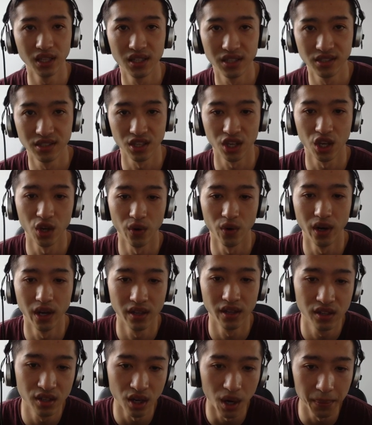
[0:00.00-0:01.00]
to secure
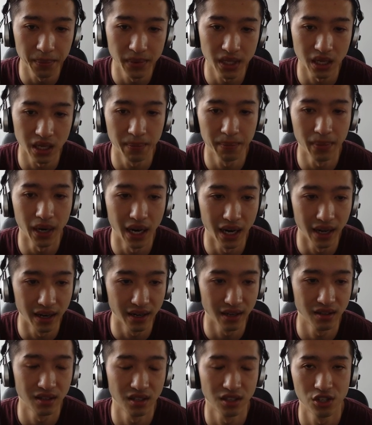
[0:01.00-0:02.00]
a top tier
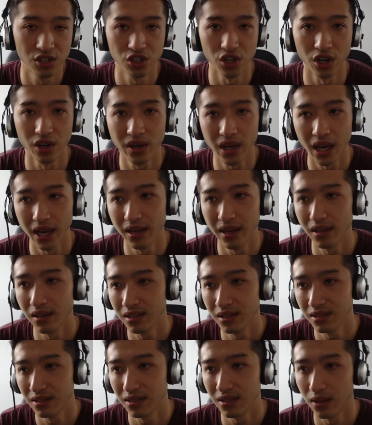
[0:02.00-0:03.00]
partner to
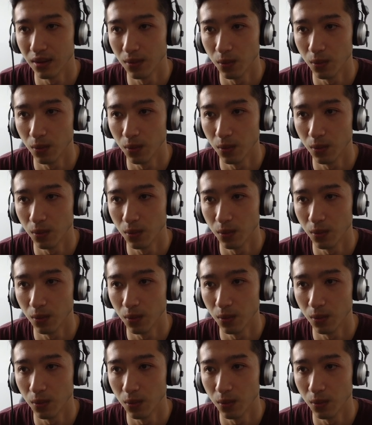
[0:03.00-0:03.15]
showcase the